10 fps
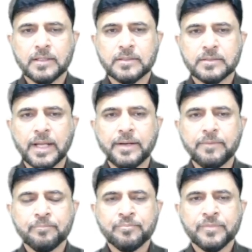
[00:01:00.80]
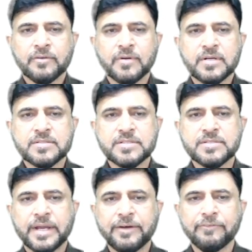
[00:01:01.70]
Then, what is the
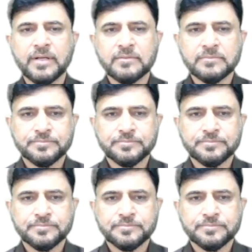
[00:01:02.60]
second one?